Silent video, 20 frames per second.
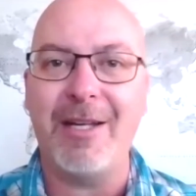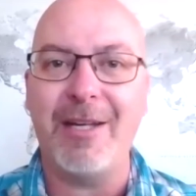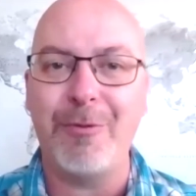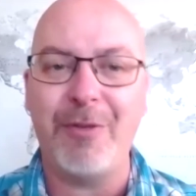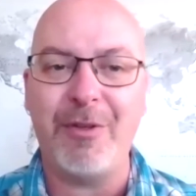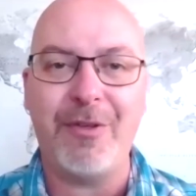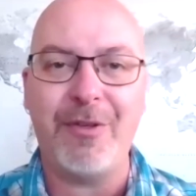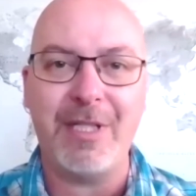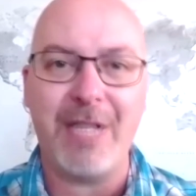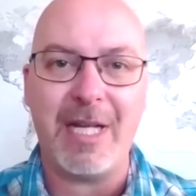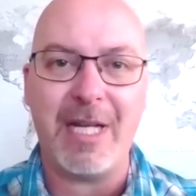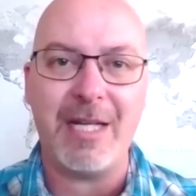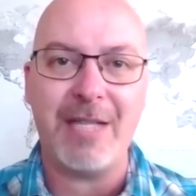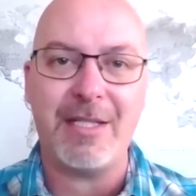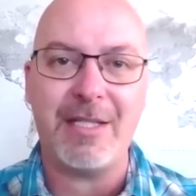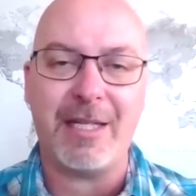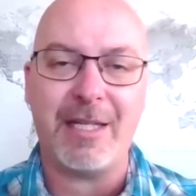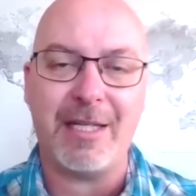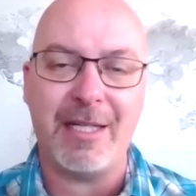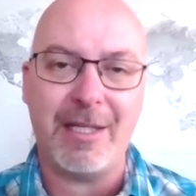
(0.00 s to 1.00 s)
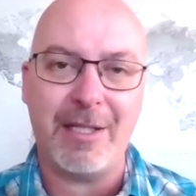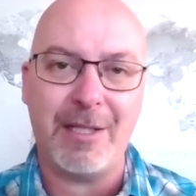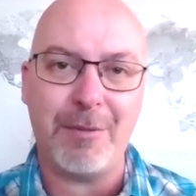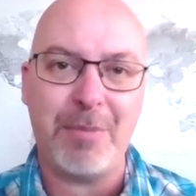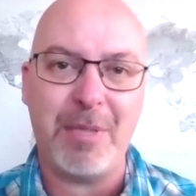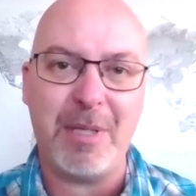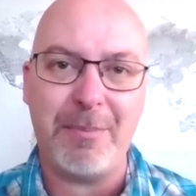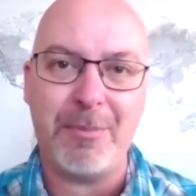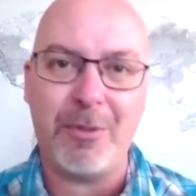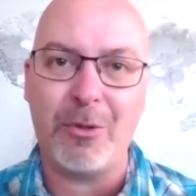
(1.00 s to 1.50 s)
fantastic. And I think
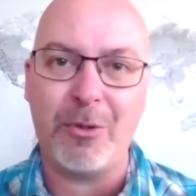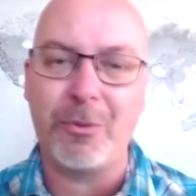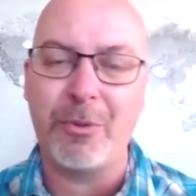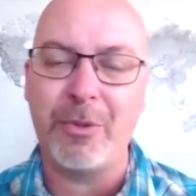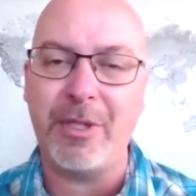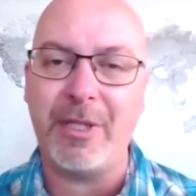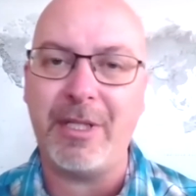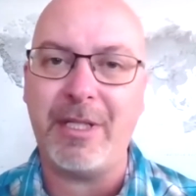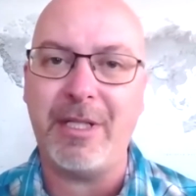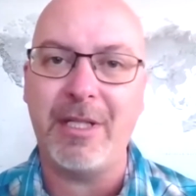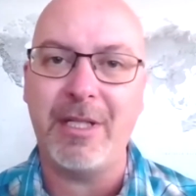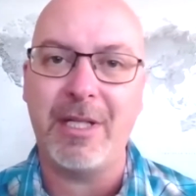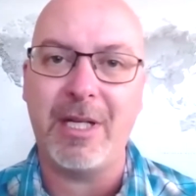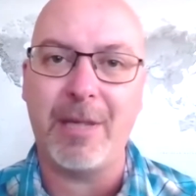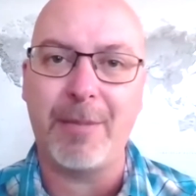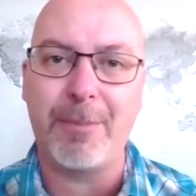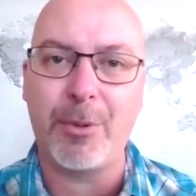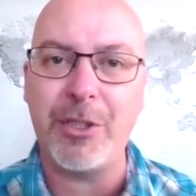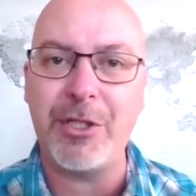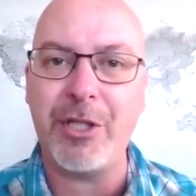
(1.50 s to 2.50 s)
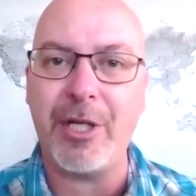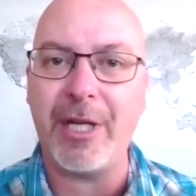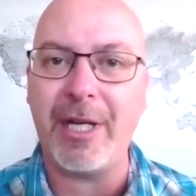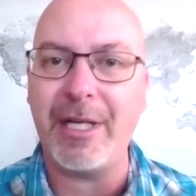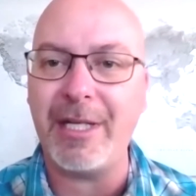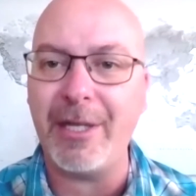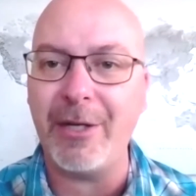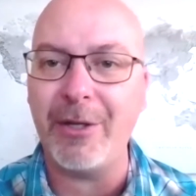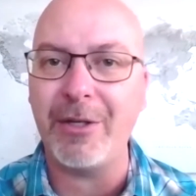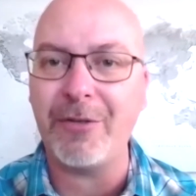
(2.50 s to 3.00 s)
people really appreciate
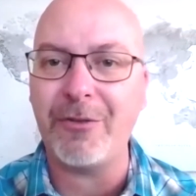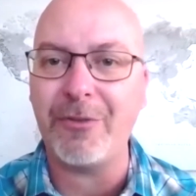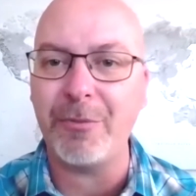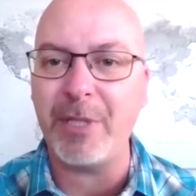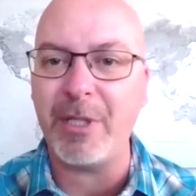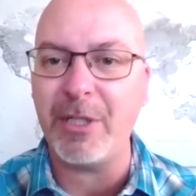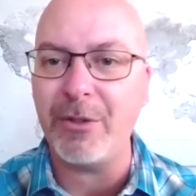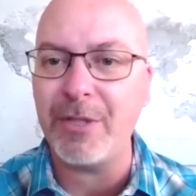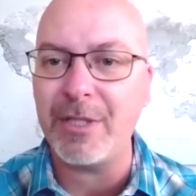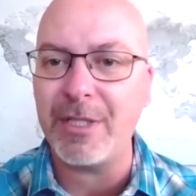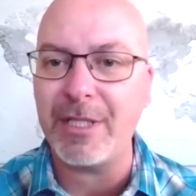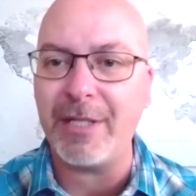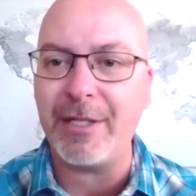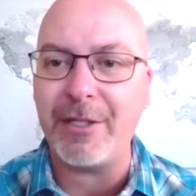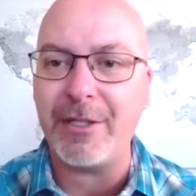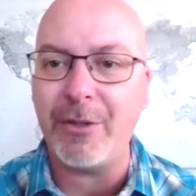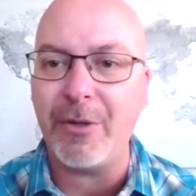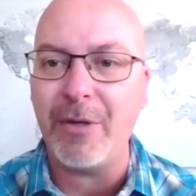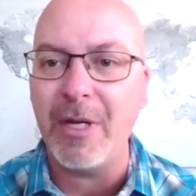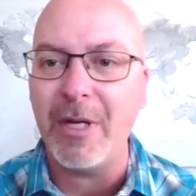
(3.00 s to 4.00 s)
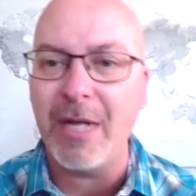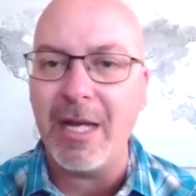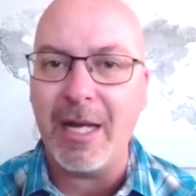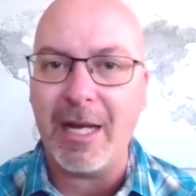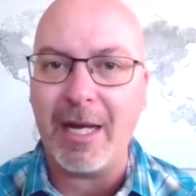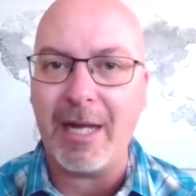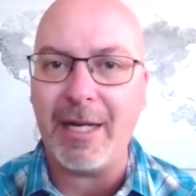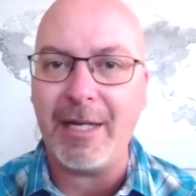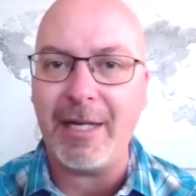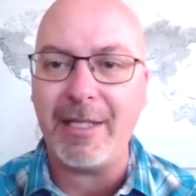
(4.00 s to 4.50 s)
hearing from you, seeing you
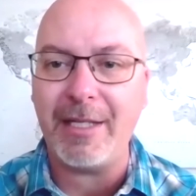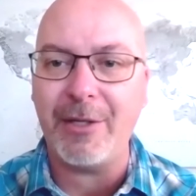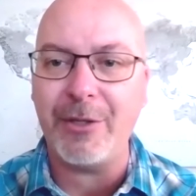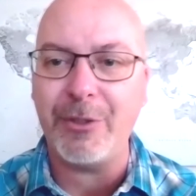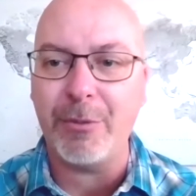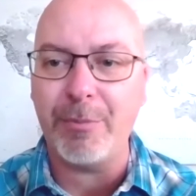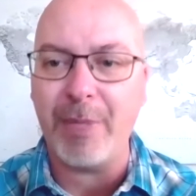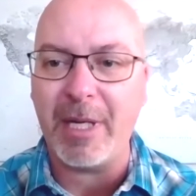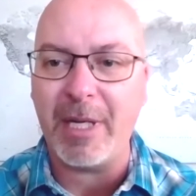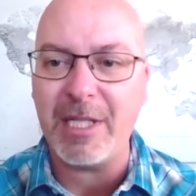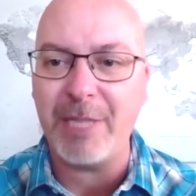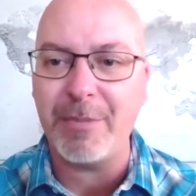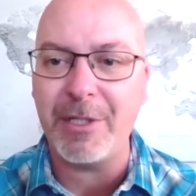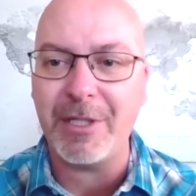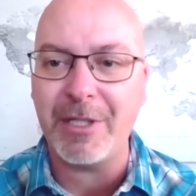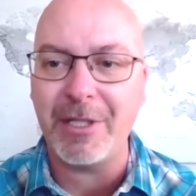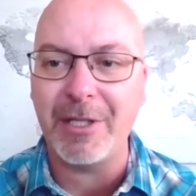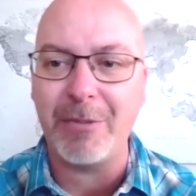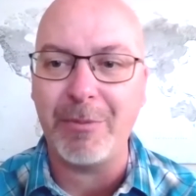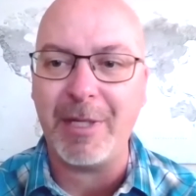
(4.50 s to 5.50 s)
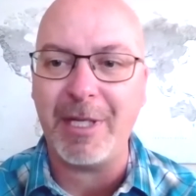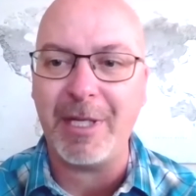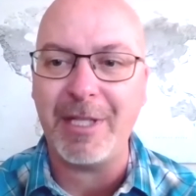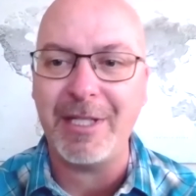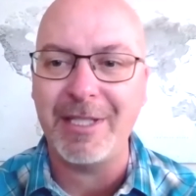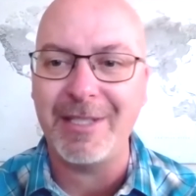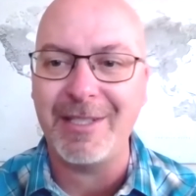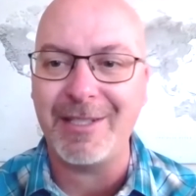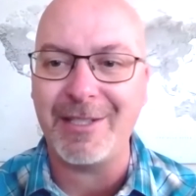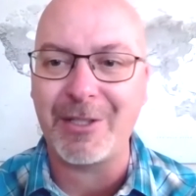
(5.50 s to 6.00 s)
hiding out in your basement a little bit.
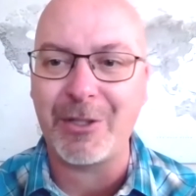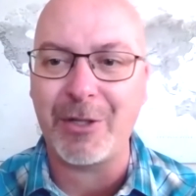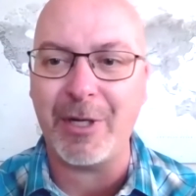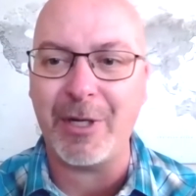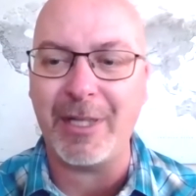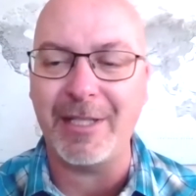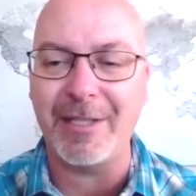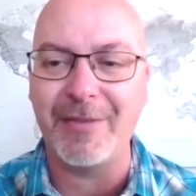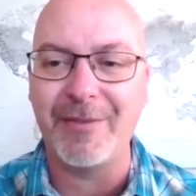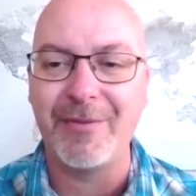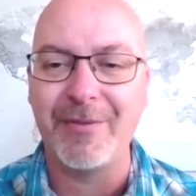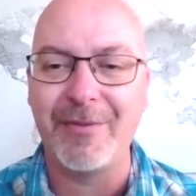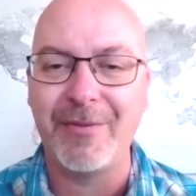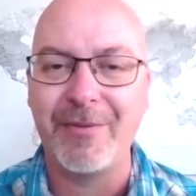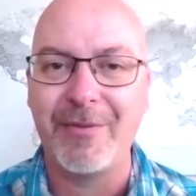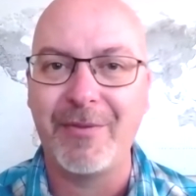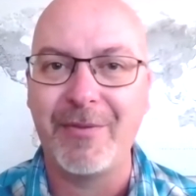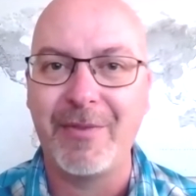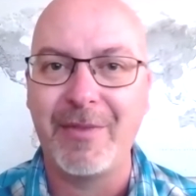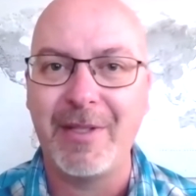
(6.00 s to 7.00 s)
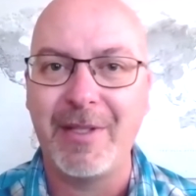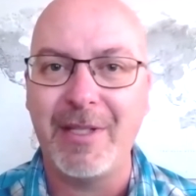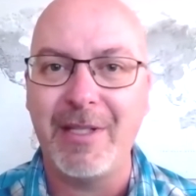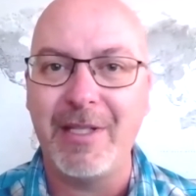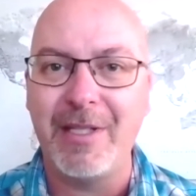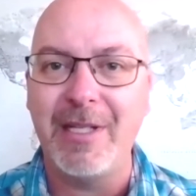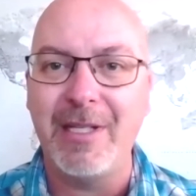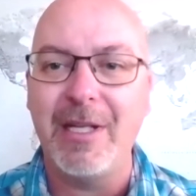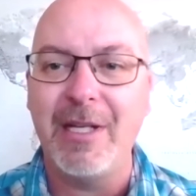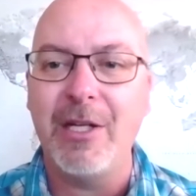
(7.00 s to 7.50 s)
It's great.
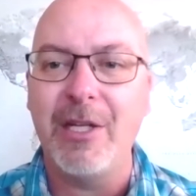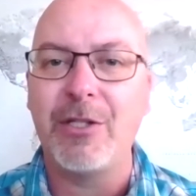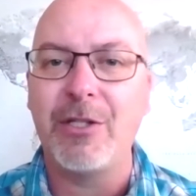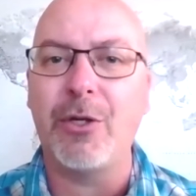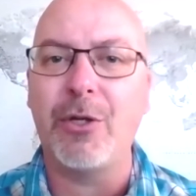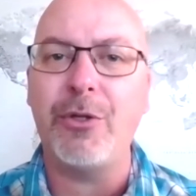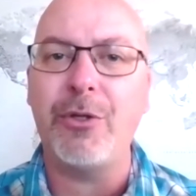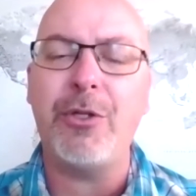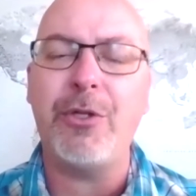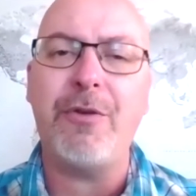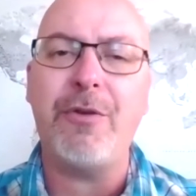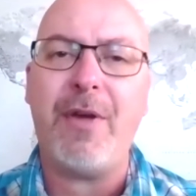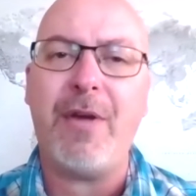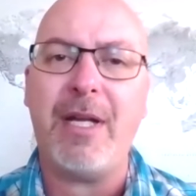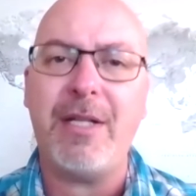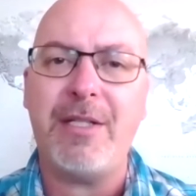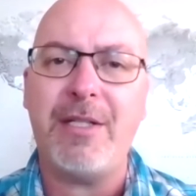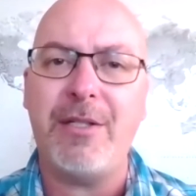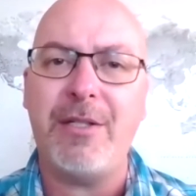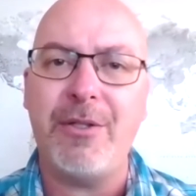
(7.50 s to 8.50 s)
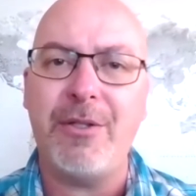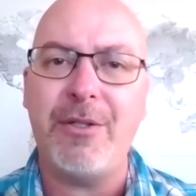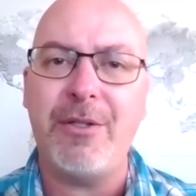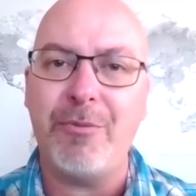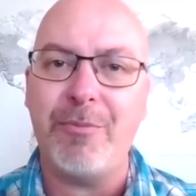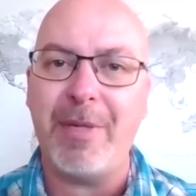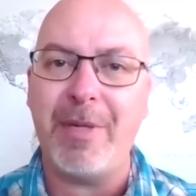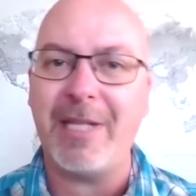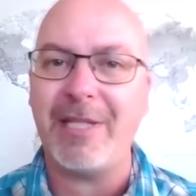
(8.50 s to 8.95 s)
So you've had to make the